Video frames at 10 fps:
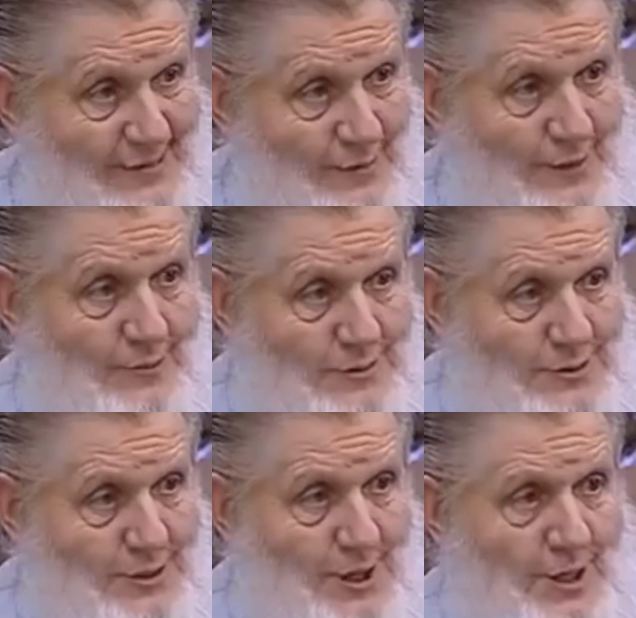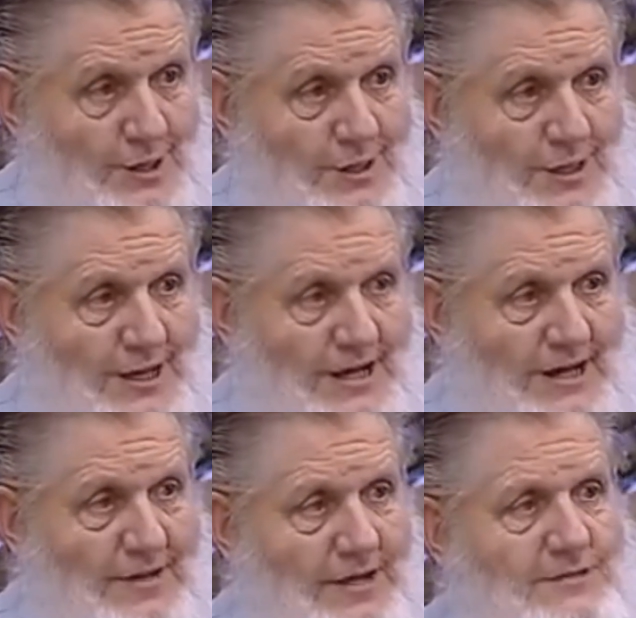when he was young,
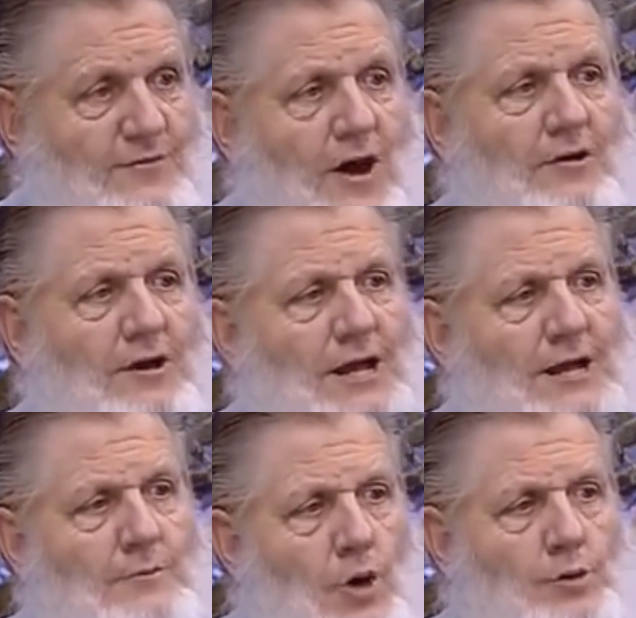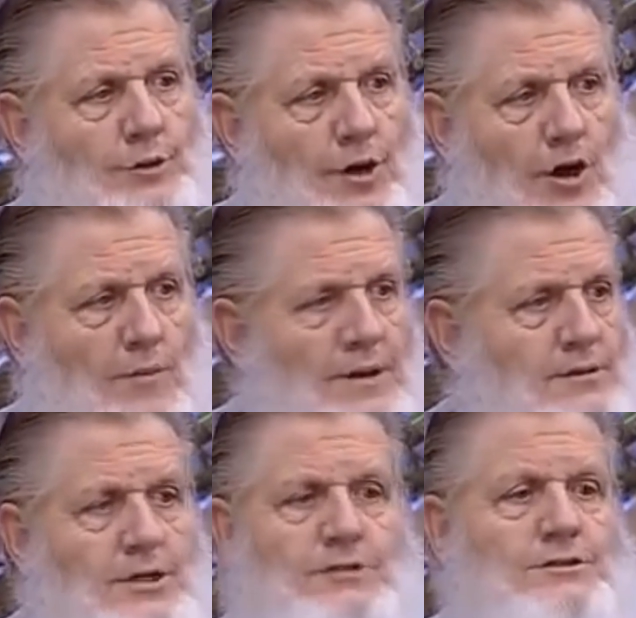and then his father let him go to the army
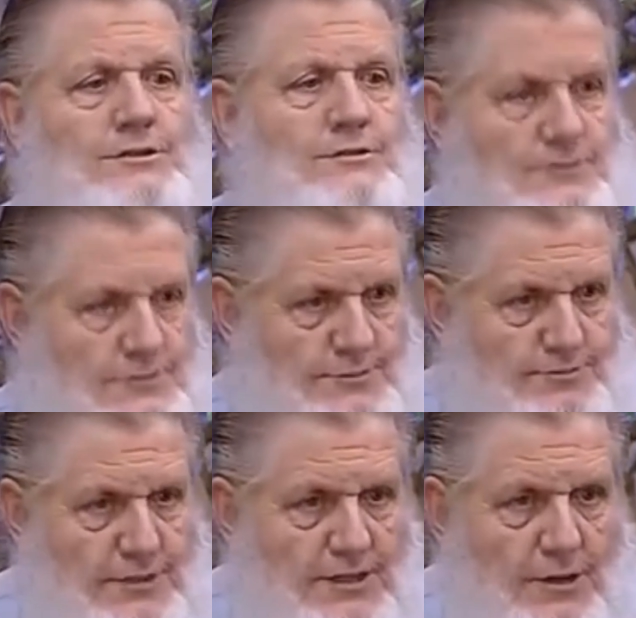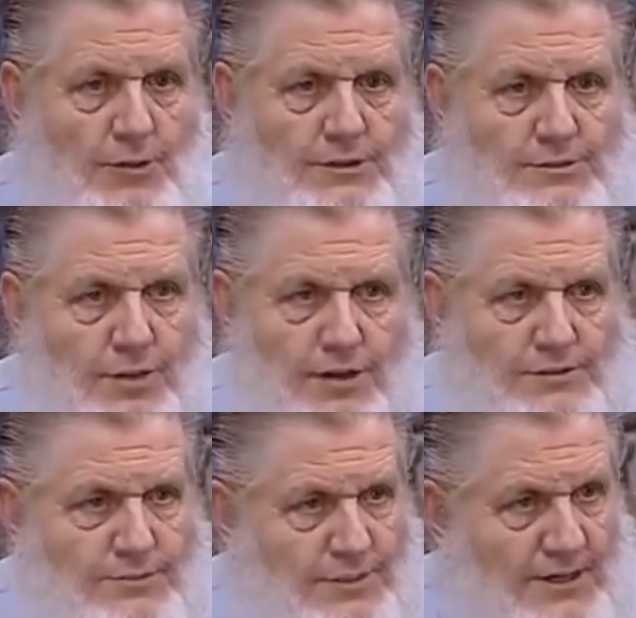just to be there with his brothers,
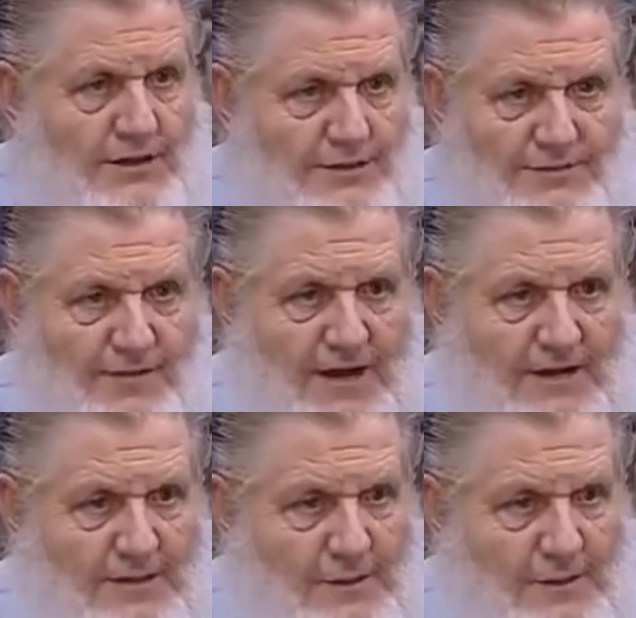but not to fight.